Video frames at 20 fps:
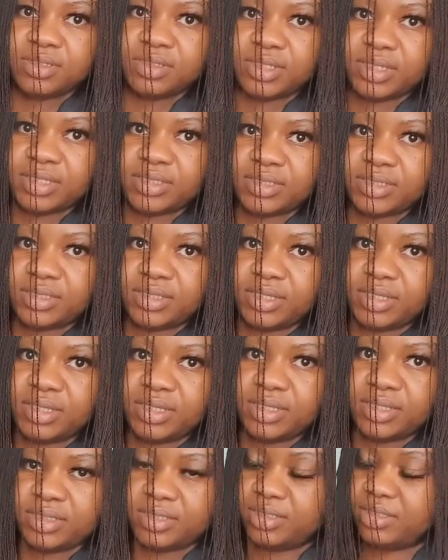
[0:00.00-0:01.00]
as you can
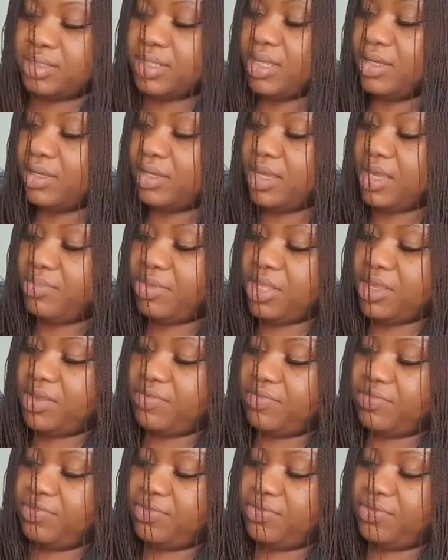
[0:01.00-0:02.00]
see it's not coming
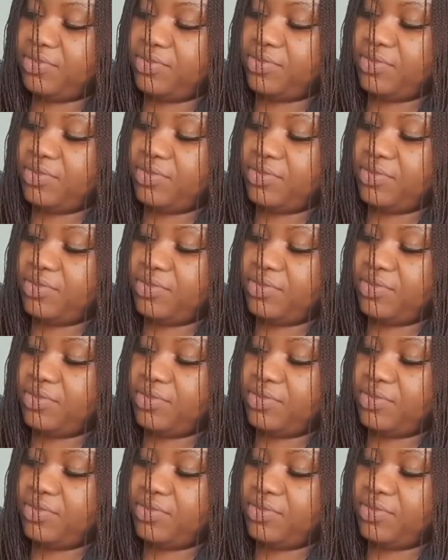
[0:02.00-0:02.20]
off